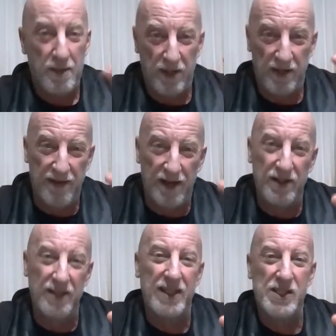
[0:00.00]
but I found
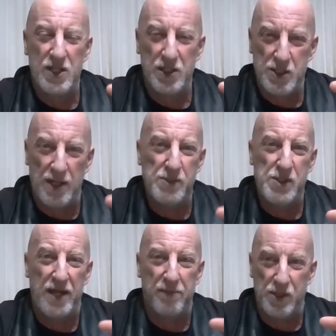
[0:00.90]
at least in some
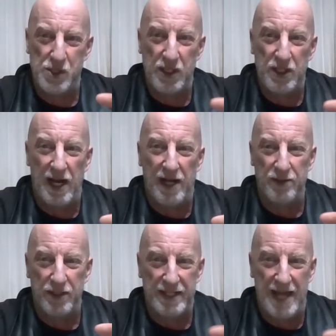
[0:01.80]
segments he
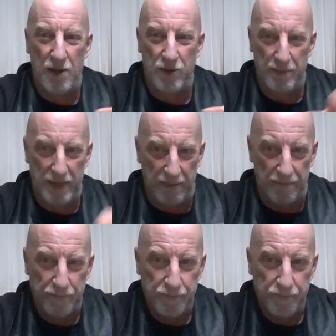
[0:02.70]
dialed it down a bit.